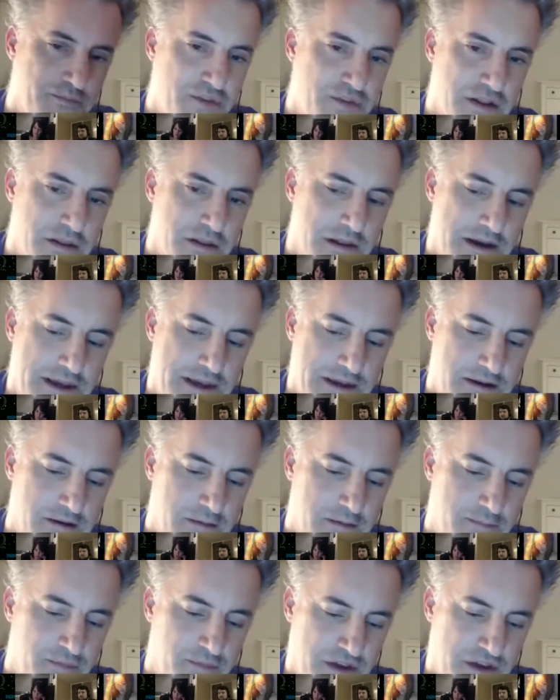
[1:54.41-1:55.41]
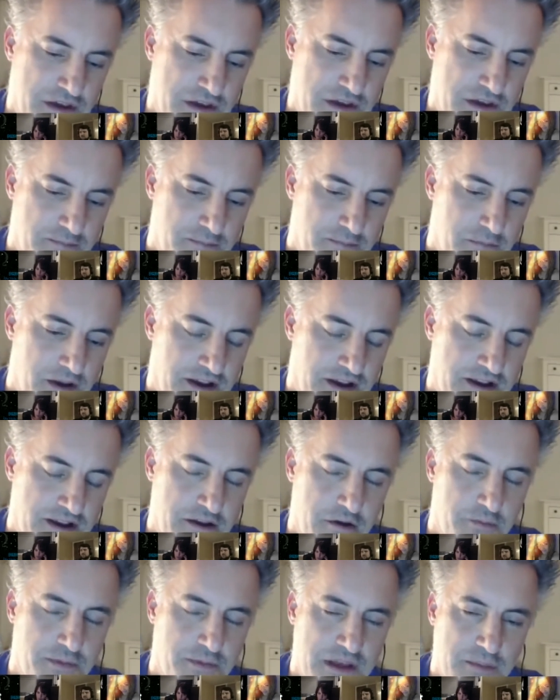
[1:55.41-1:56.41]
bit like I
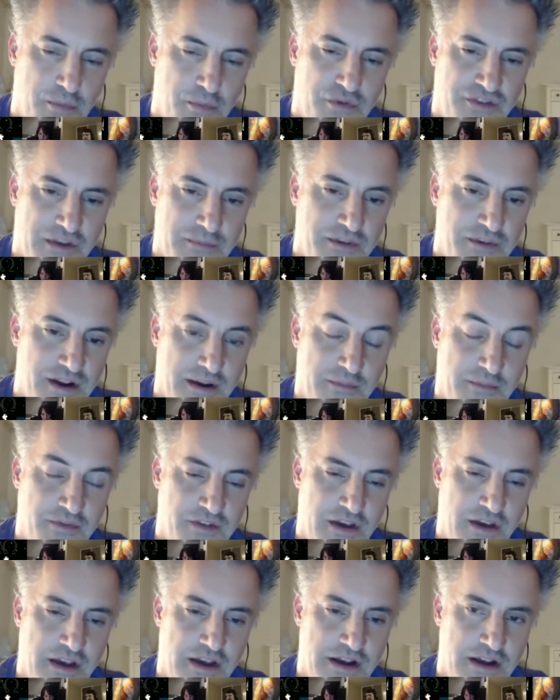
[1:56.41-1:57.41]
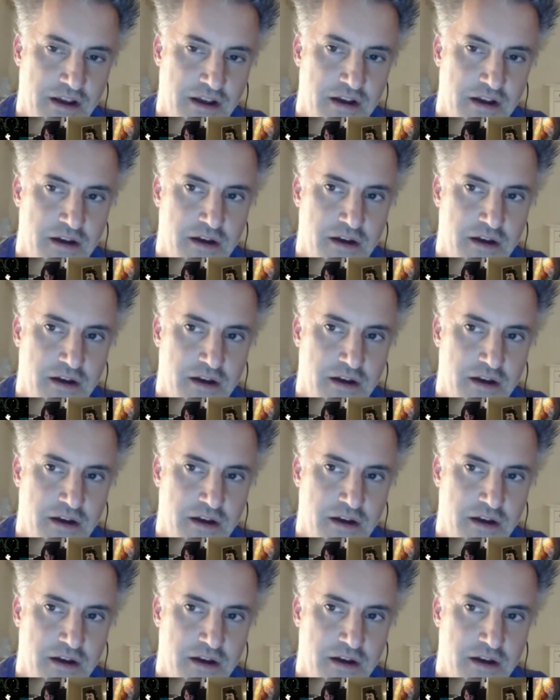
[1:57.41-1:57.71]
hear people sometimes say,